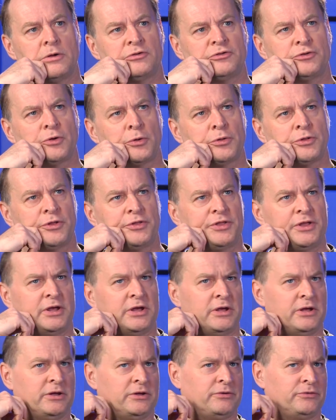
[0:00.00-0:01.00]
So that
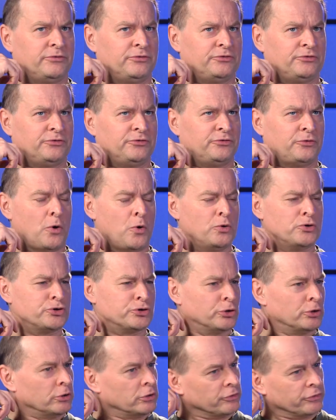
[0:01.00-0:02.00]
the
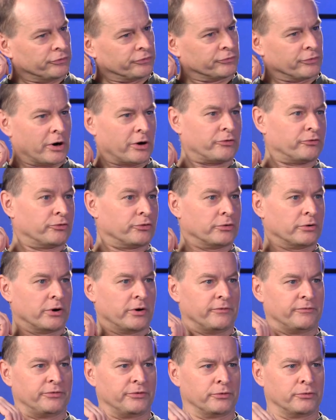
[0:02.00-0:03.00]
social structure
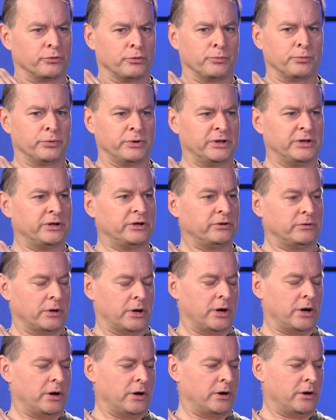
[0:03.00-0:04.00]
of the group really,
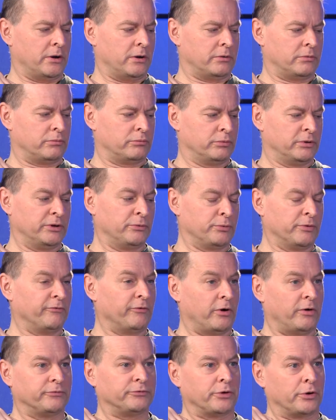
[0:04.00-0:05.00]
really
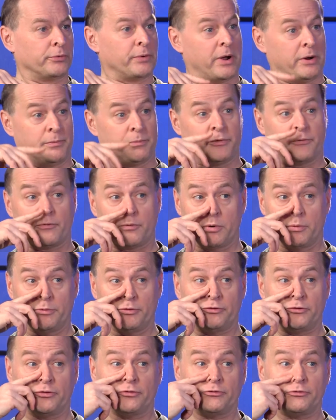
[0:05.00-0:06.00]
revolved around
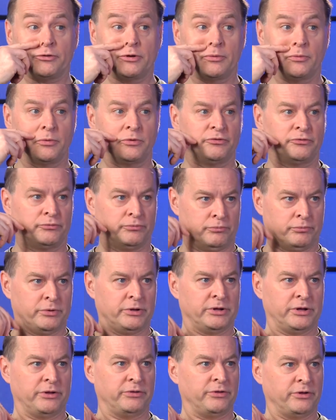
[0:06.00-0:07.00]
performances. It was
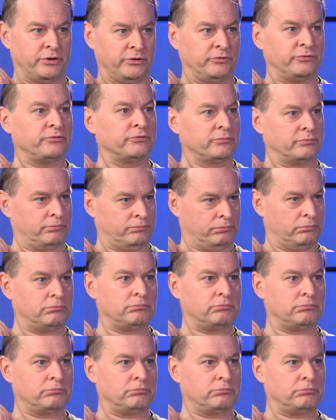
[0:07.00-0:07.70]
really these.